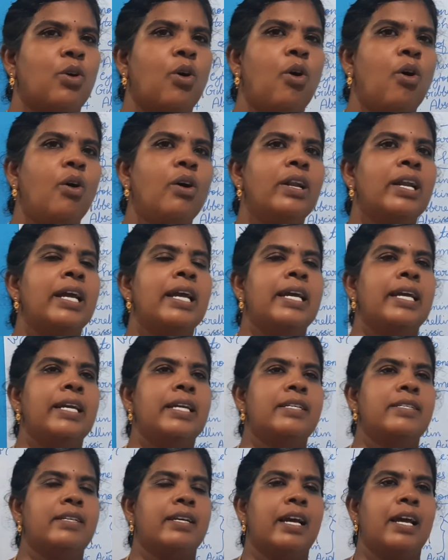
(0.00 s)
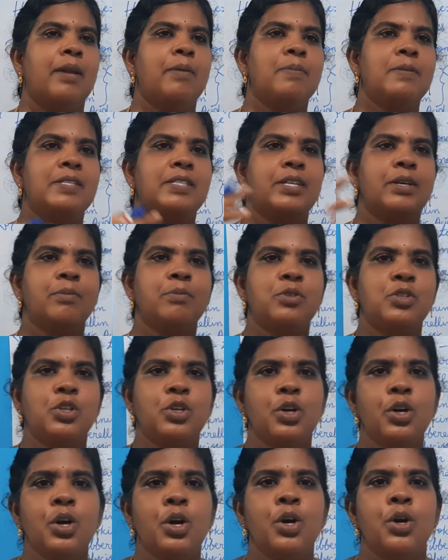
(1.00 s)
or it helps them
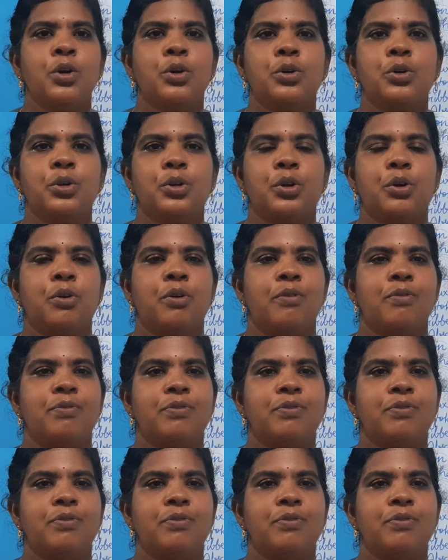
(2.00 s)
to grow.